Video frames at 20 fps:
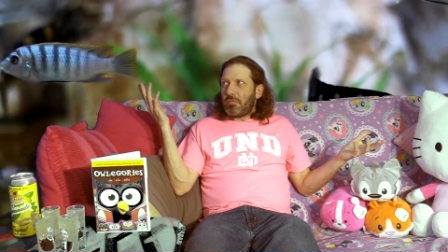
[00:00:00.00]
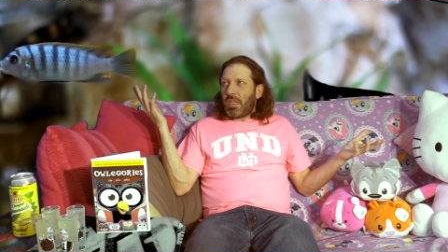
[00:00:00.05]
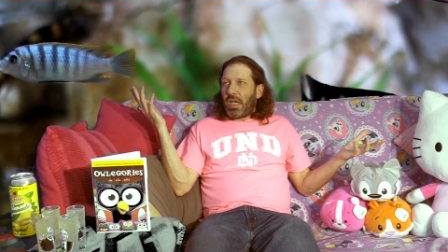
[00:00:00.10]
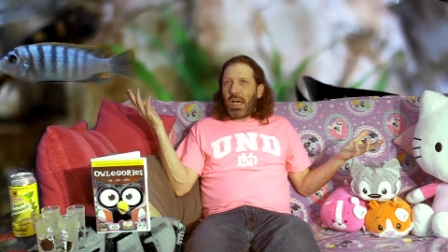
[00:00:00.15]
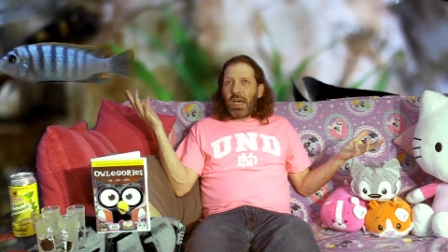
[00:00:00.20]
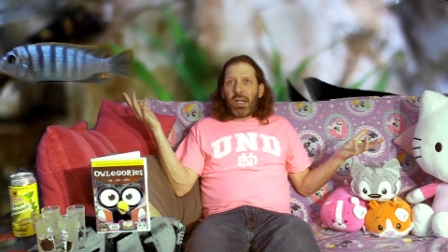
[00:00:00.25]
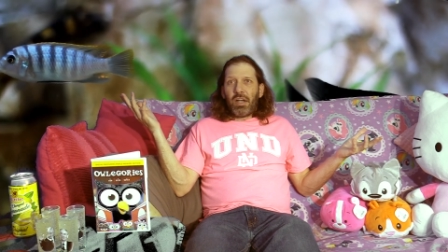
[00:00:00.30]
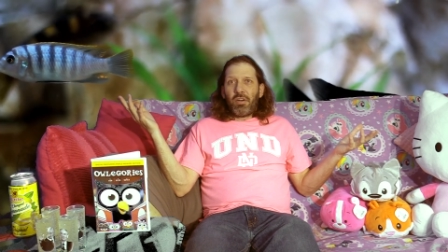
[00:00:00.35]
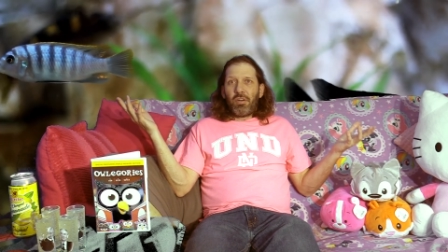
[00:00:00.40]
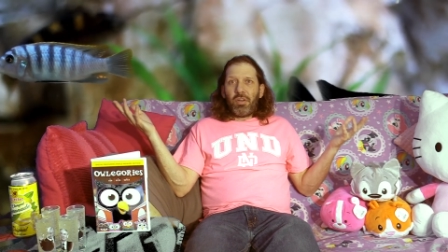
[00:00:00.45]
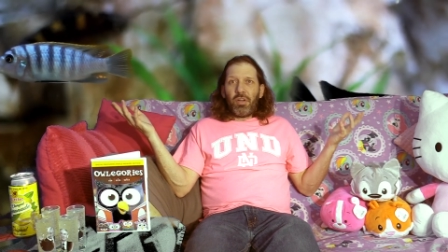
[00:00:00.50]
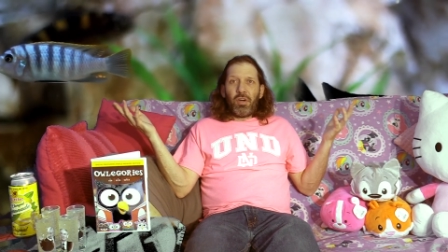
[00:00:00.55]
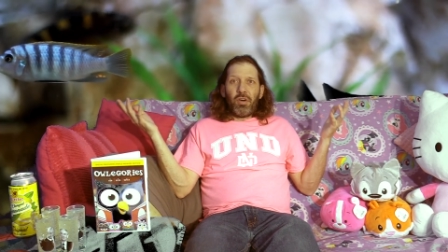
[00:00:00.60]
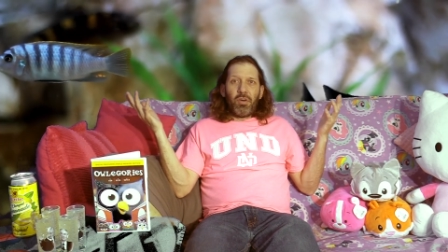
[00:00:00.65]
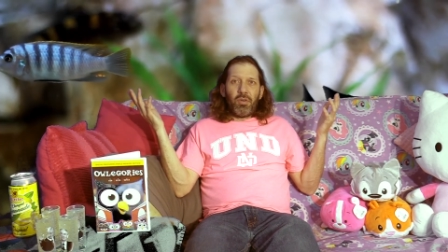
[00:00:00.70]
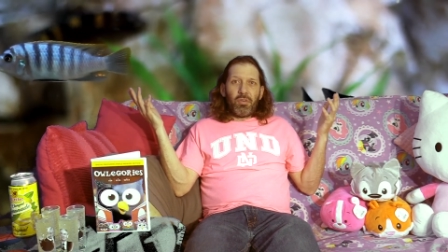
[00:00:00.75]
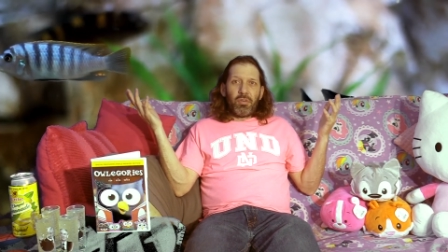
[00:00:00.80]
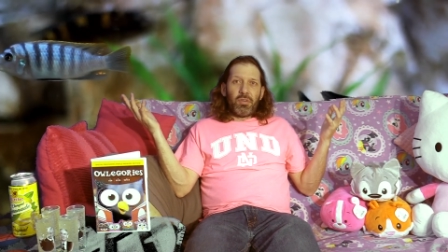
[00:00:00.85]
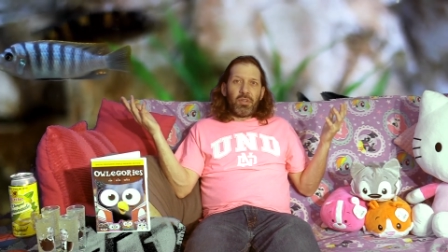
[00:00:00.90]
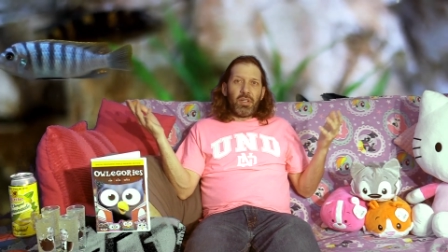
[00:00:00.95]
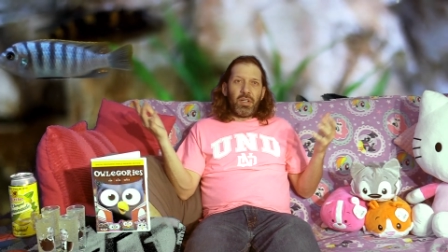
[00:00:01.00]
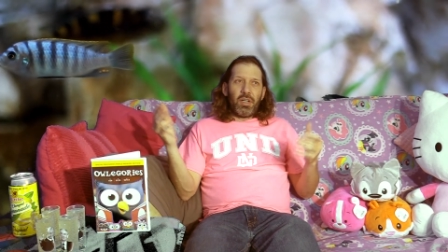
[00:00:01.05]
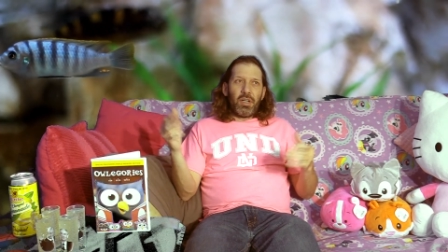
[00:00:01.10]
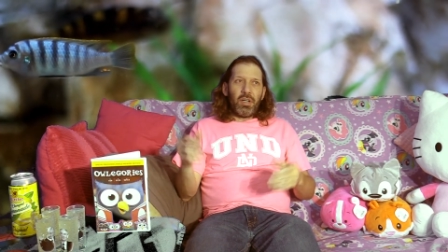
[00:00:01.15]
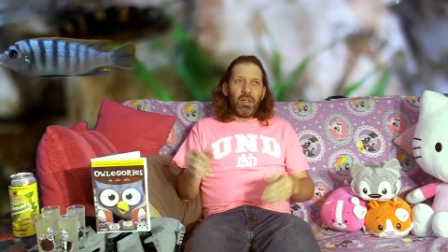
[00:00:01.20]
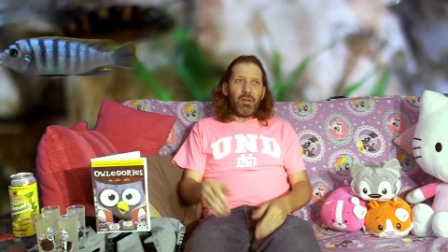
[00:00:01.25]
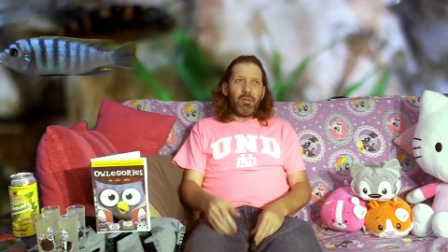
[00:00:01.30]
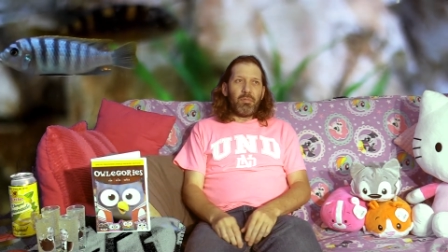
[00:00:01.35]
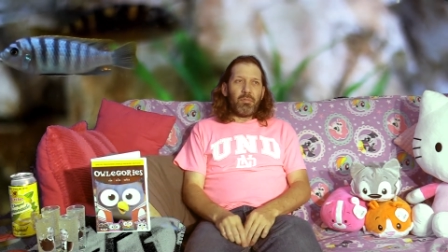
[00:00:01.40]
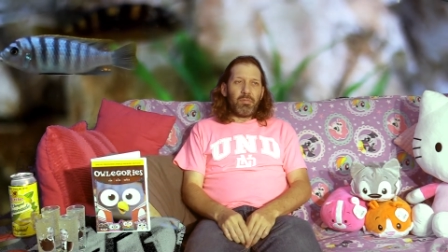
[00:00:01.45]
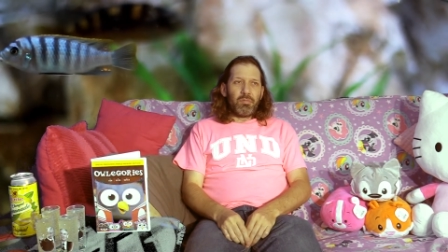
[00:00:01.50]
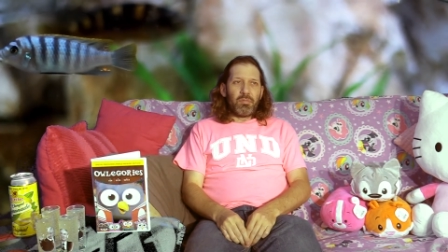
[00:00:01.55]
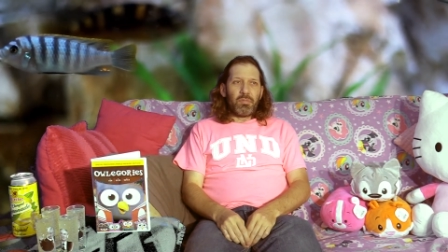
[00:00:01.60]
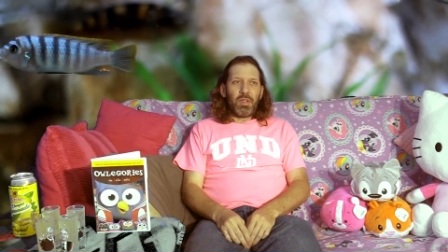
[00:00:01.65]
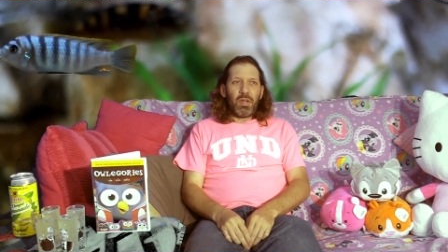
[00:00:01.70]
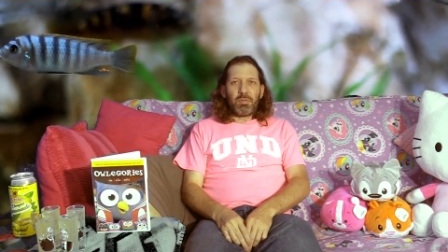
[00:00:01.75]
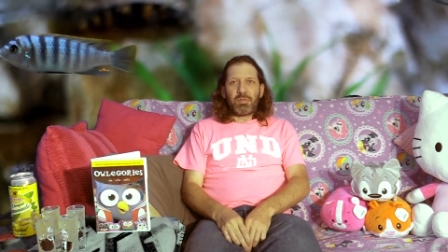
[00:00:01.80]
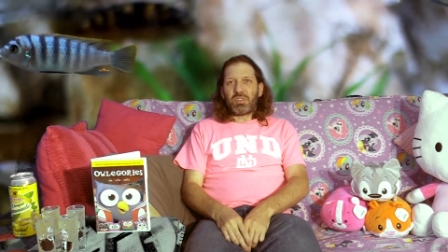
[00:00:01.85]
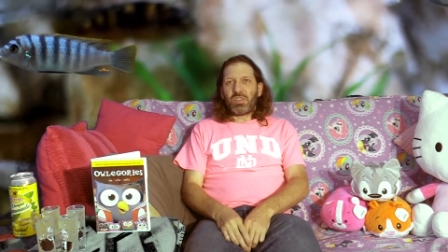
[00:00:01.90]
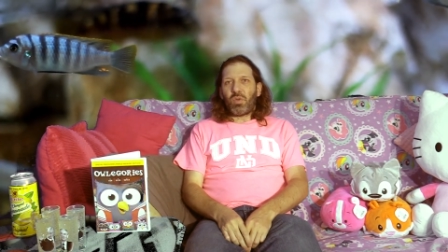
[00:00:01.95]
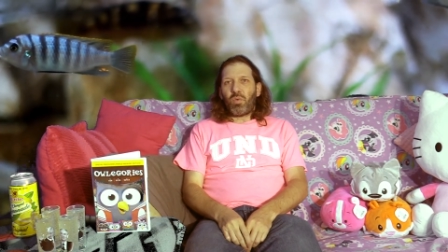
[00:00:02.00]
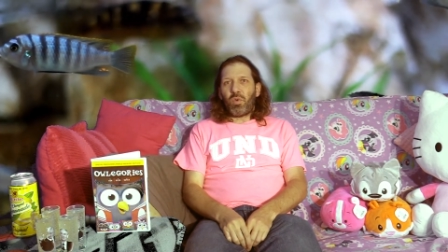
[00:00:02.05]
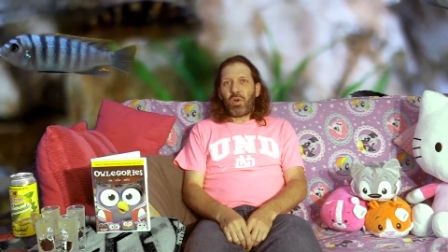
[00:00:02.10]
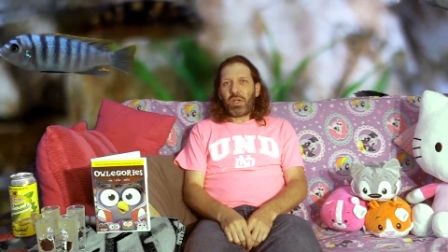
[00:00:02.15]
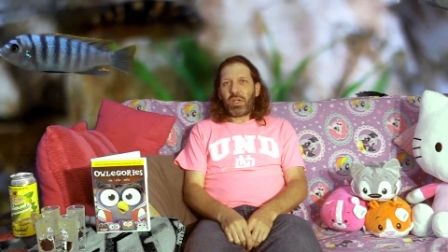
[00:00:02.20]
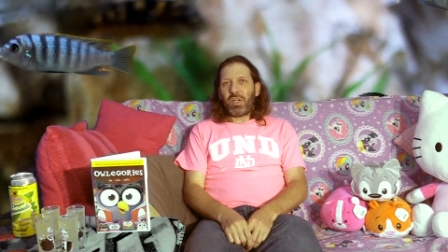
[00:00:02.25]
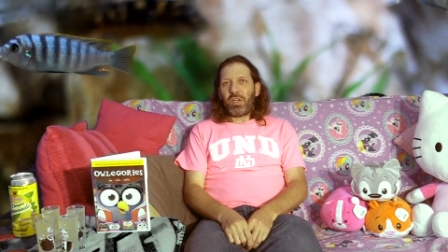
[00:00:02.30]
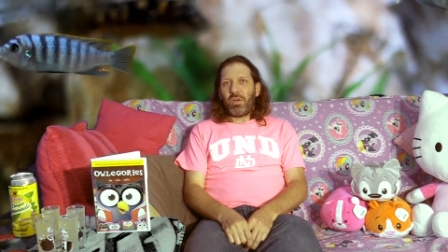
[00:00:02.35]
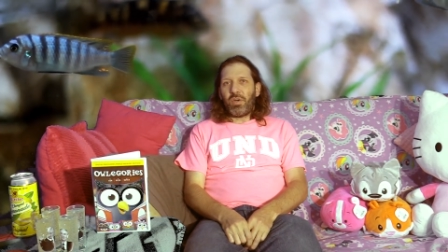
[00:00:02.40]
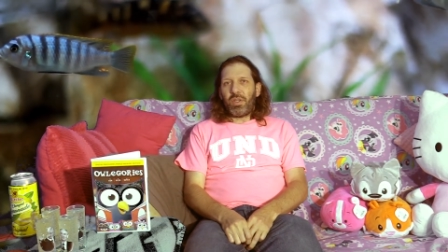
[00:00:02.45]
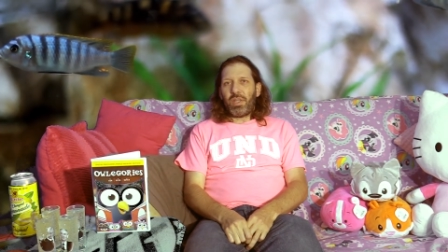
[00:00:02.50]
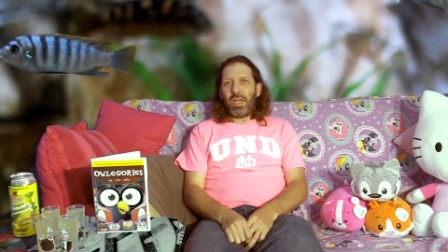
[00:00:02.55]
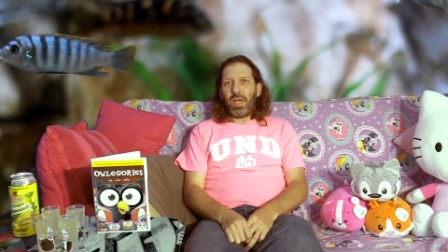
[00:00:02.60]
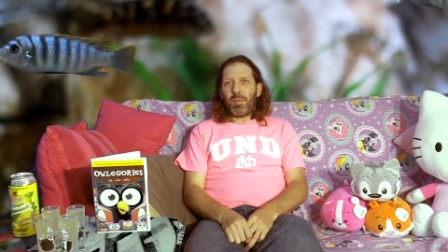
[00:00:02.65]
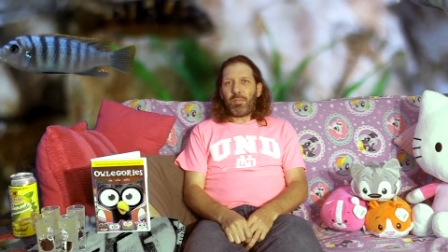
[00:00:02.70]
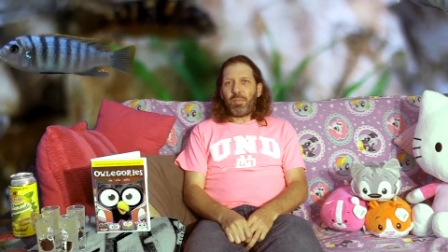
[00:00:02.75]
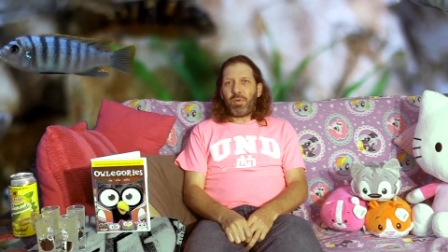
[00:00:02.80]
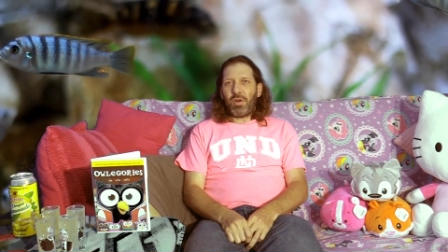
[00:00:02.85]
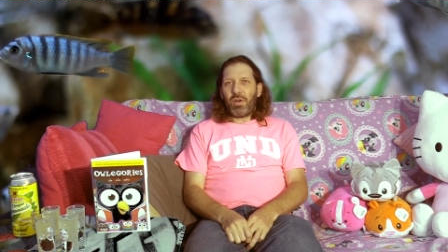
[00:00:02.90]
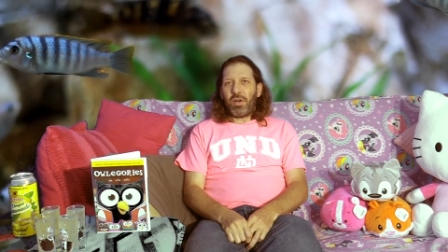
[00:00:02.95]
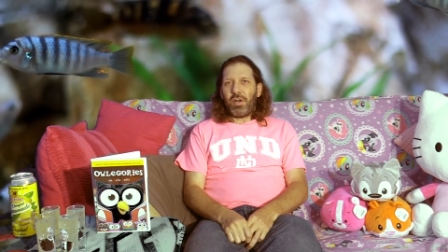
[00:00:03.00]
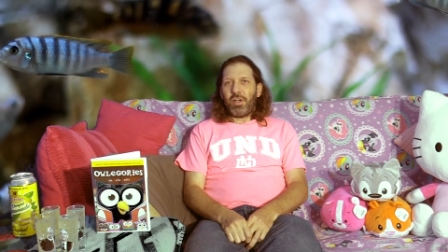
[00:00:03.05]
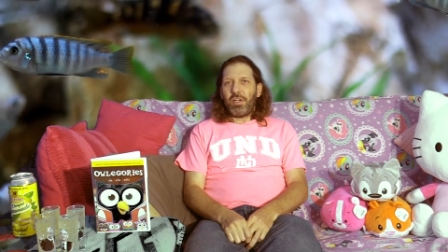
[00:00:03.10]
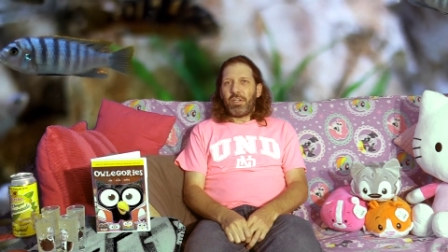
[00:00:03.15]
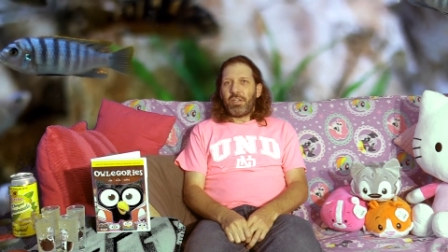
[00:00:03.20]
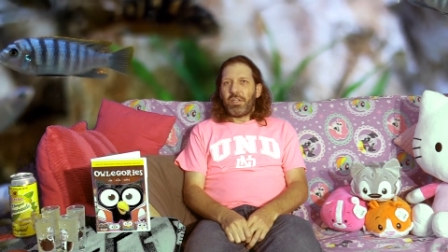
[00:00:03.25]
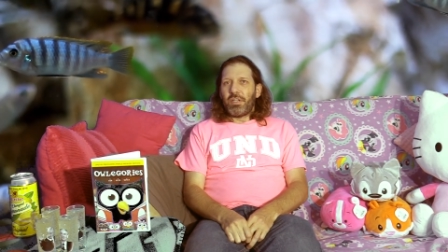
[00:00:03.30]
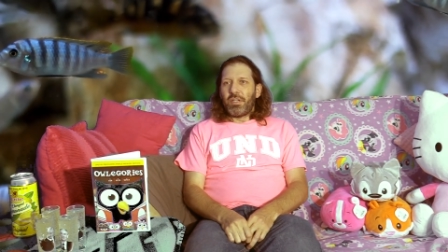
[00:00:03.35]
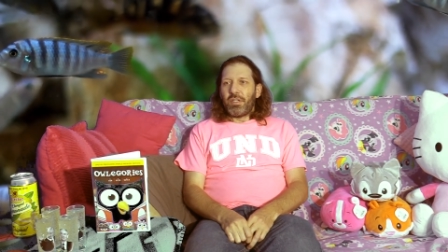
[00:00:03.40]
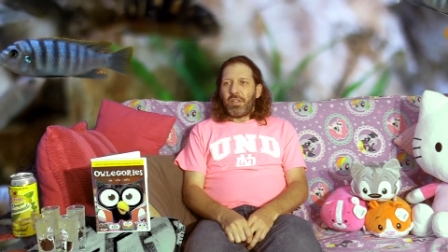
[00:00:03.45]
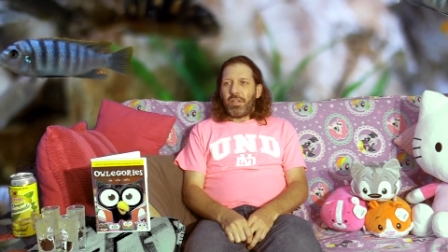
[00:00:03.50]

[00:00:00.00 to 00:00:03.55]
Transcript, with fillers: I don't know. Um, I'm still working on that part.